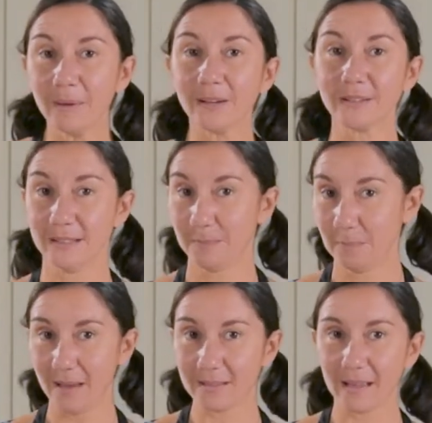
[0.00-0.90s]
because it's
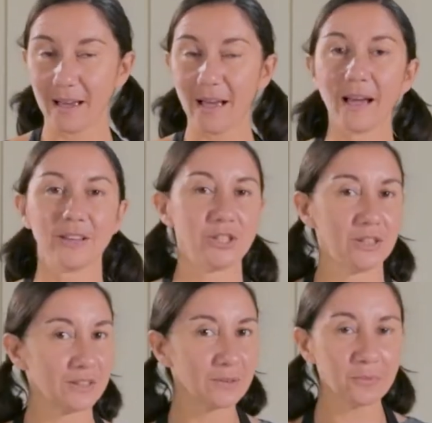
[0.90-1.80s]
pasta and
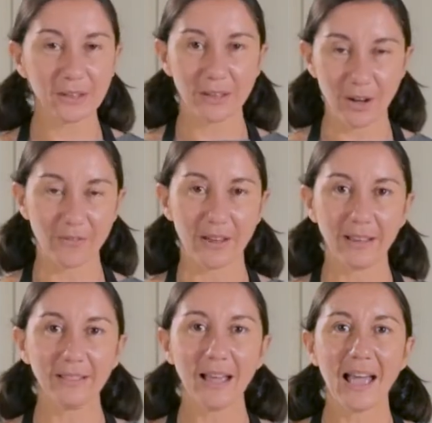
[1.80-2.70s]
children will love it,